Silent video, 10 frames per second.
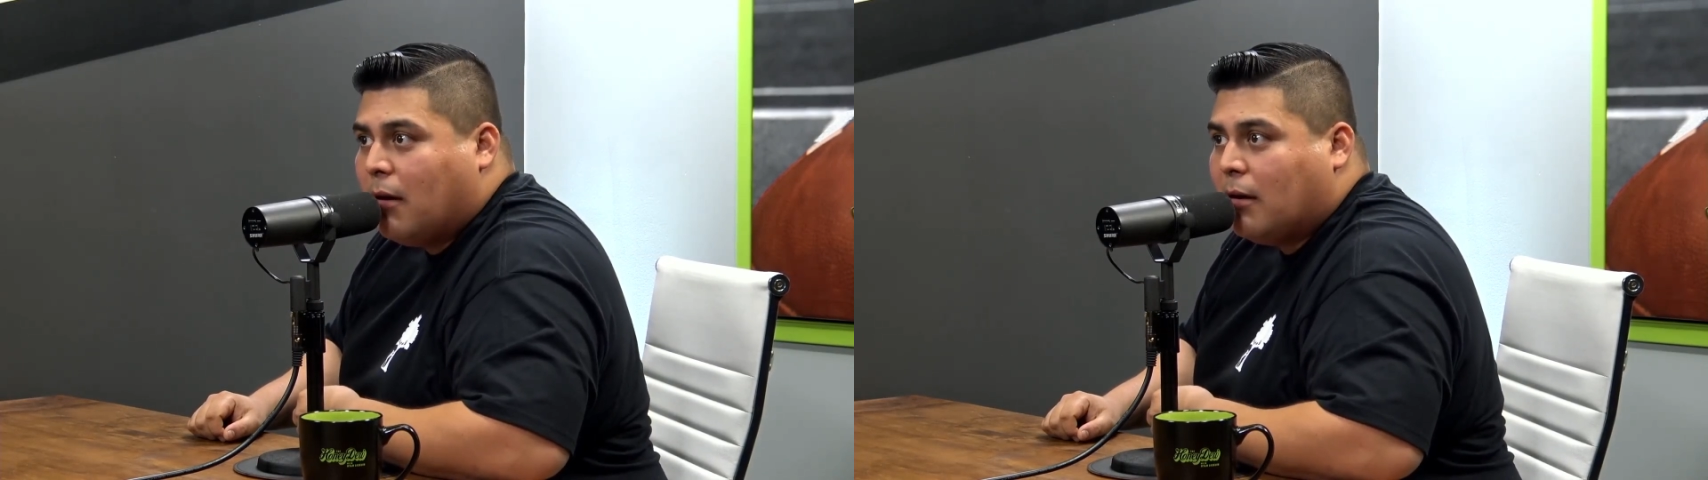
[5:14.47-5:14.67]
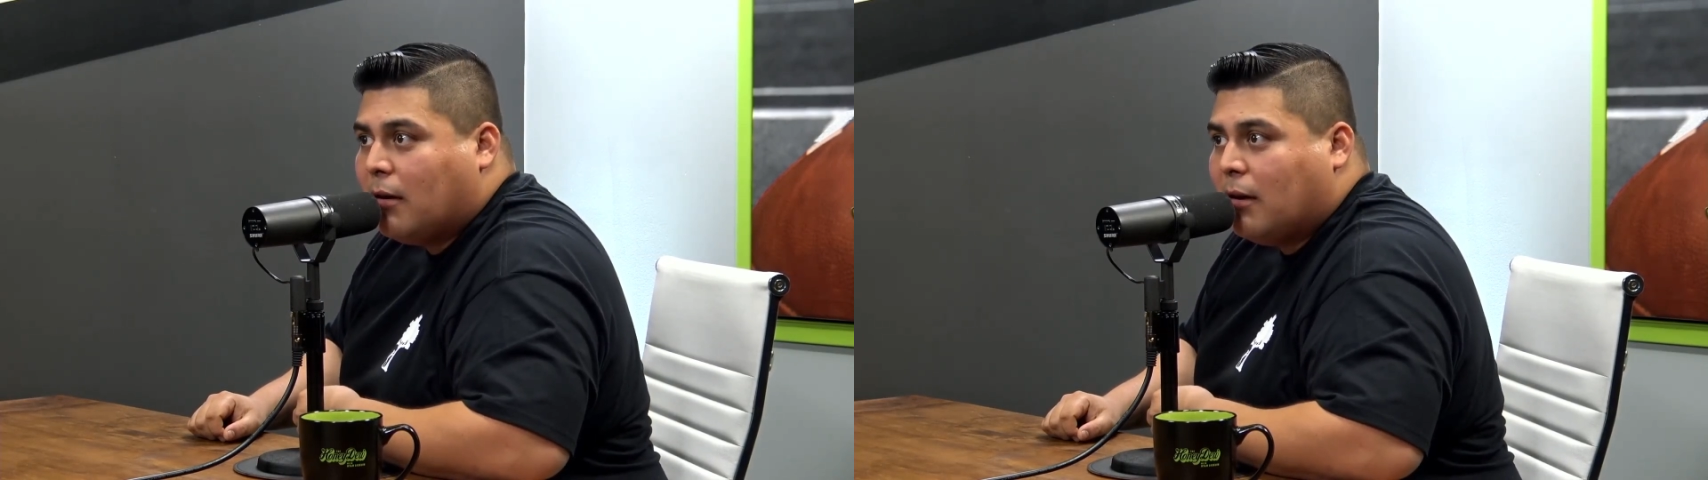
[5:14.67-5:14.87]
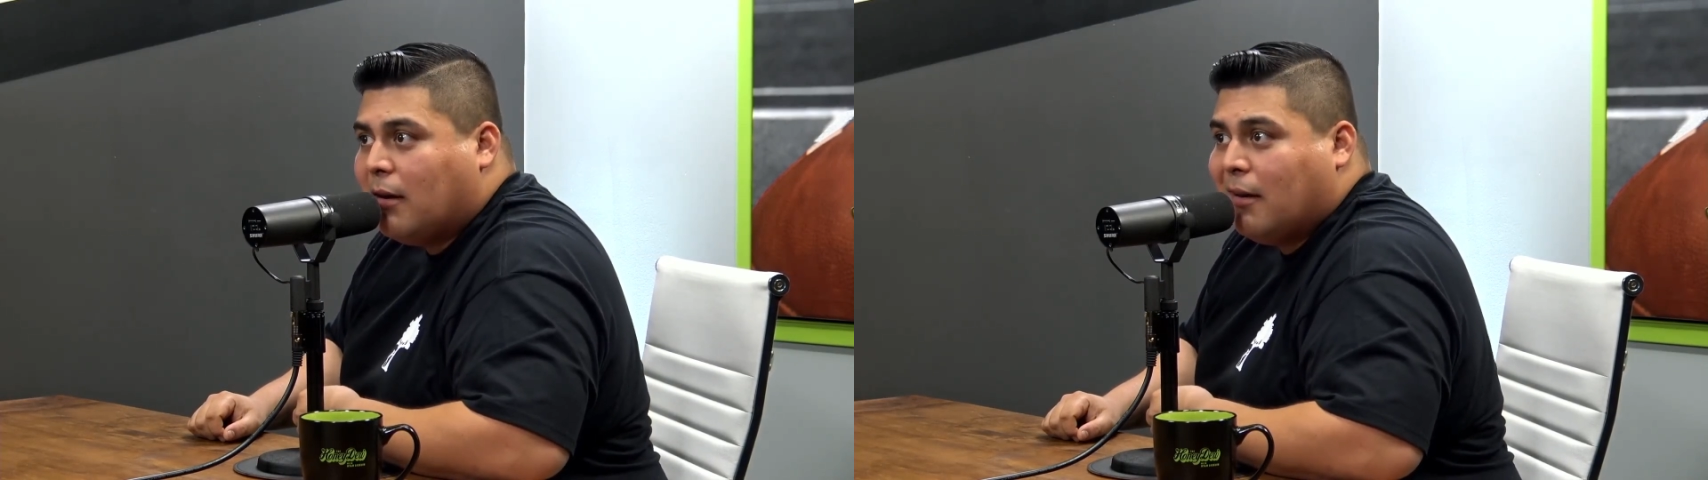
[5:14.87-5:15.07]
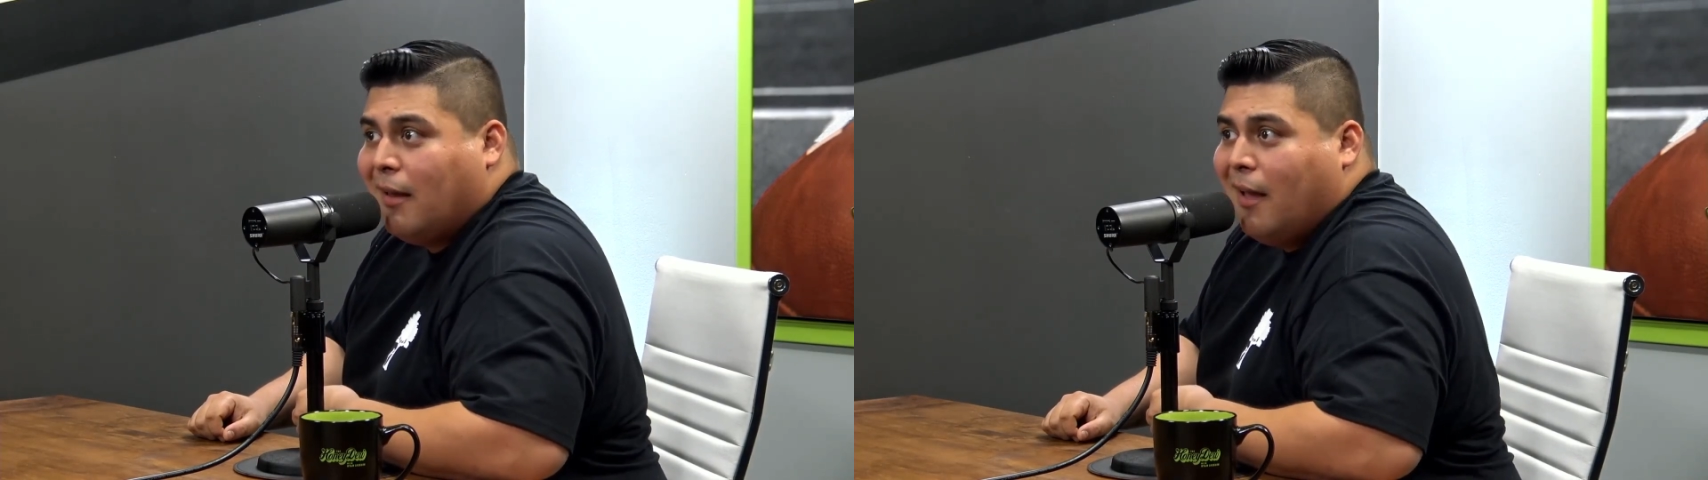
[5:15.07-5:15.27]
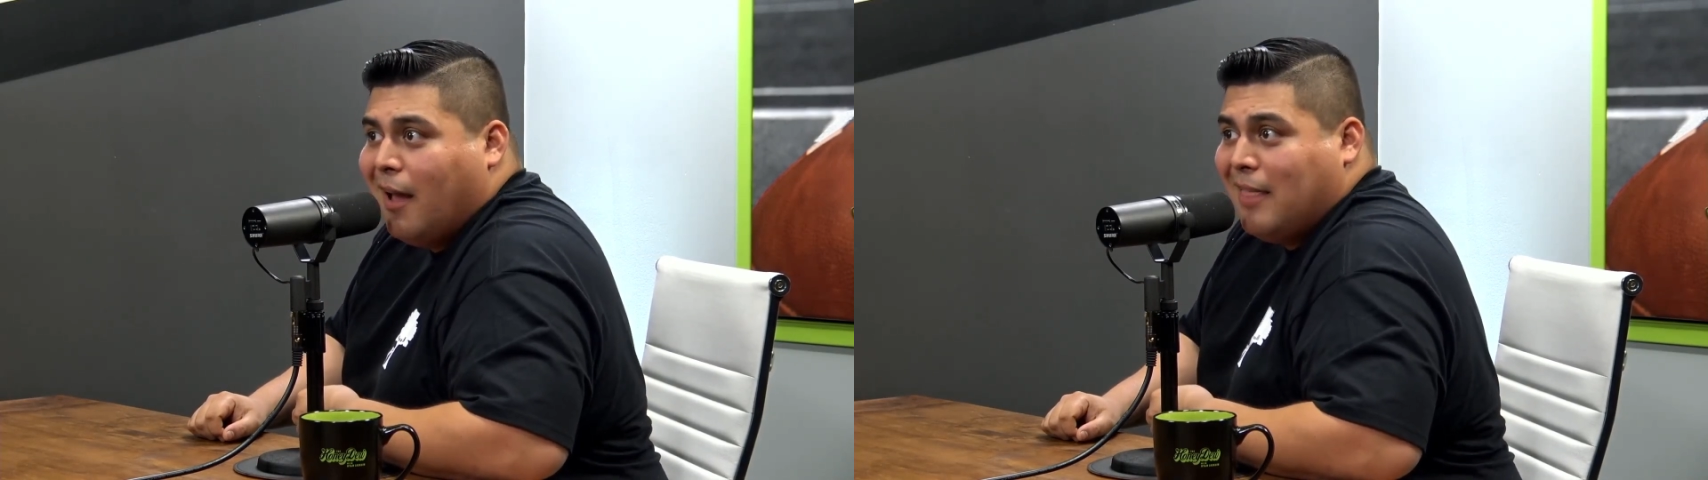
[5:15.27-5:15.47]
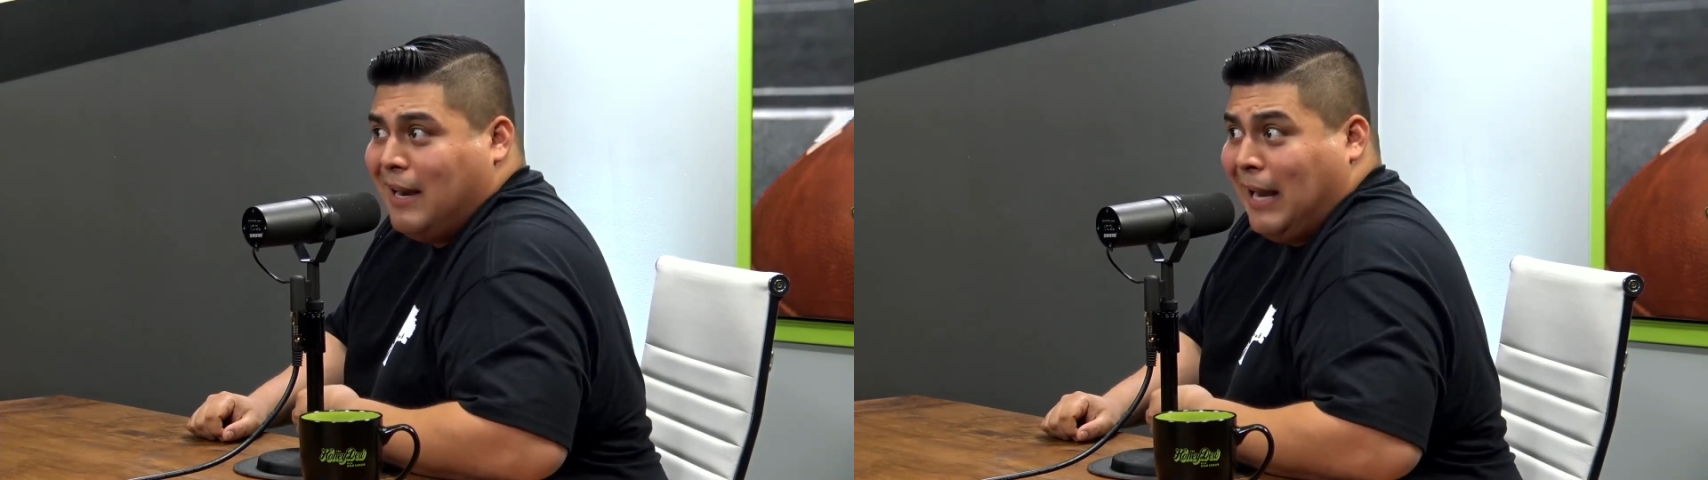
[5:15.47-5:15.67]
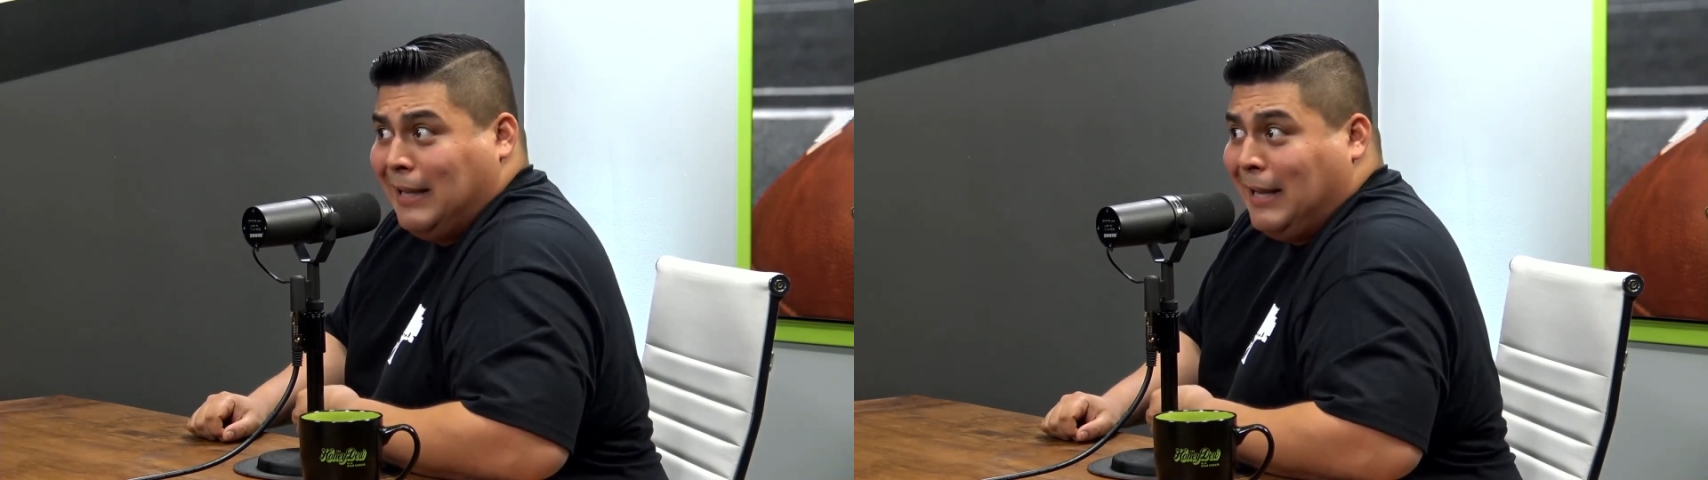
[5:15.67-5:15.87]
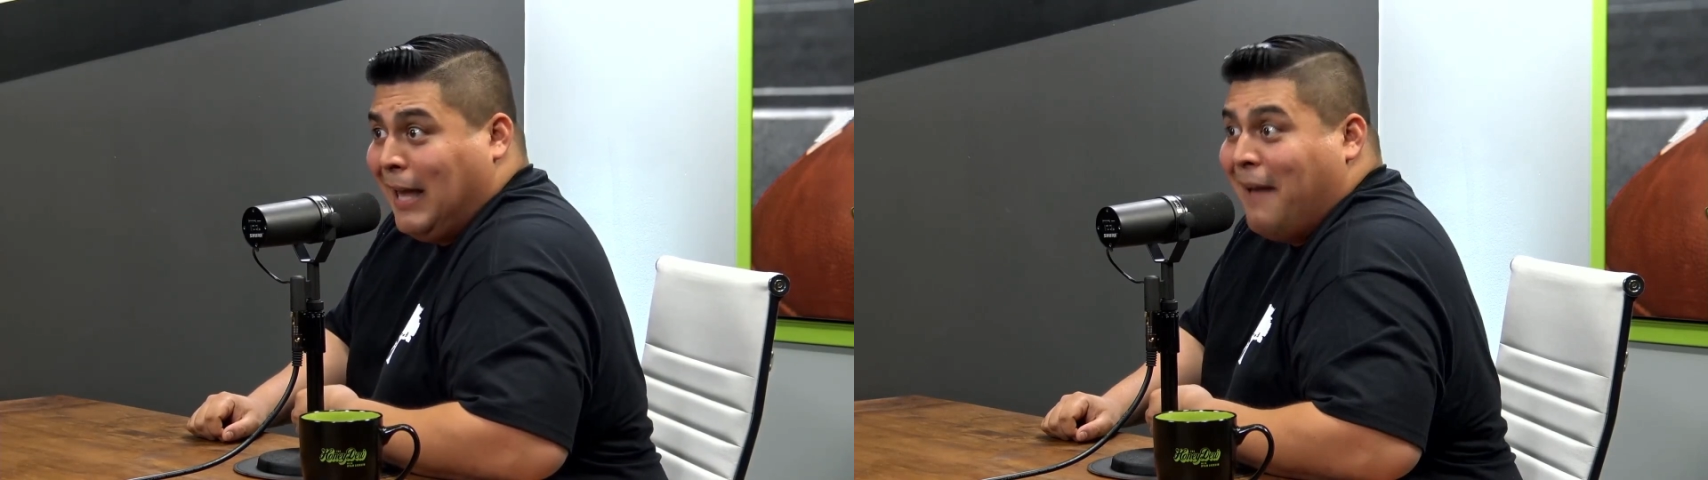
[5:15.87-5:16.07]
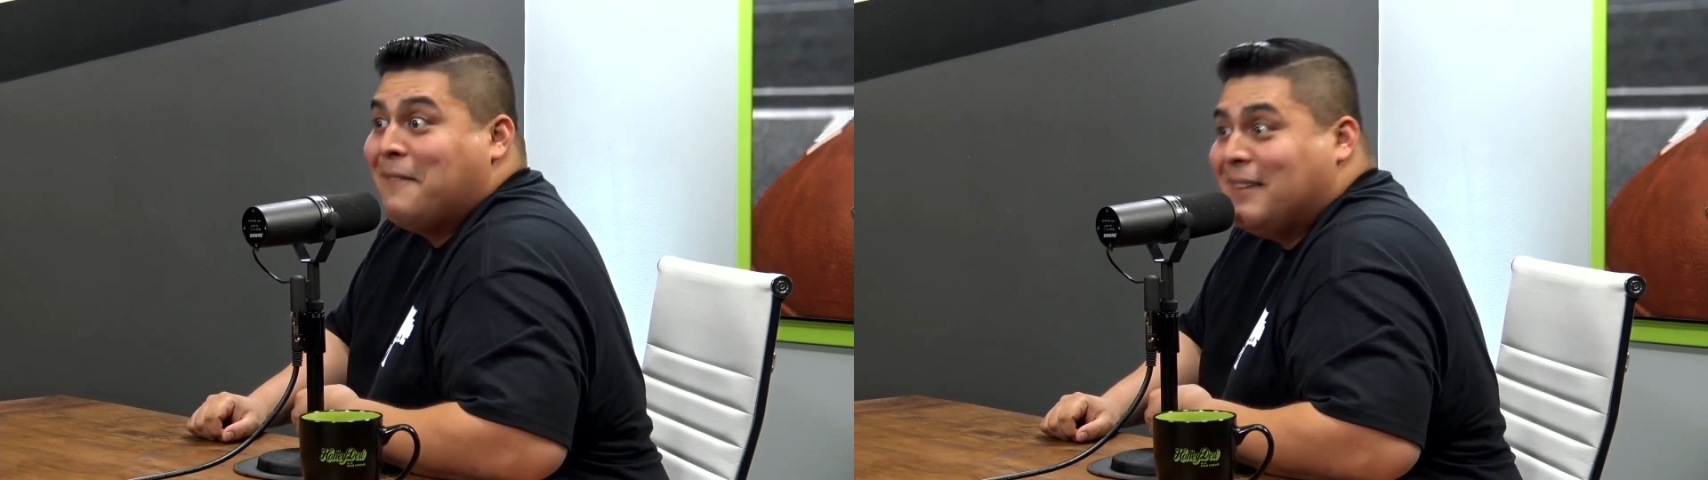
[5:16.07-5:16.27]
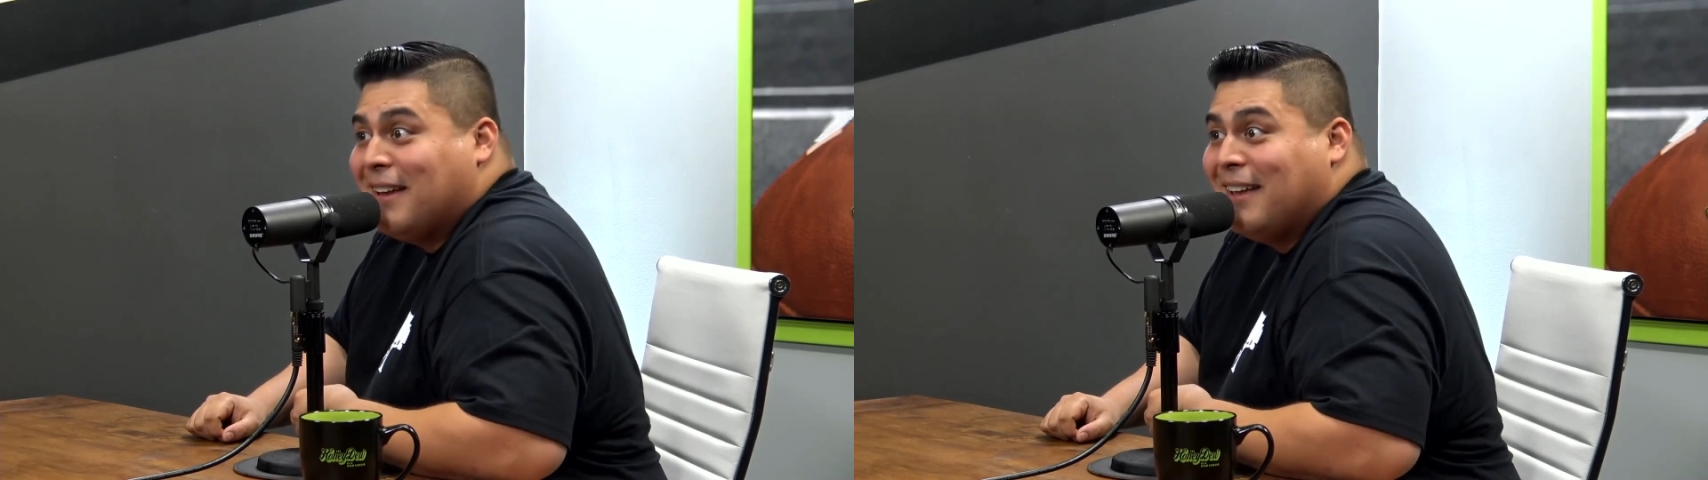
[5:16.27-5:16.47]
ID." And then I left.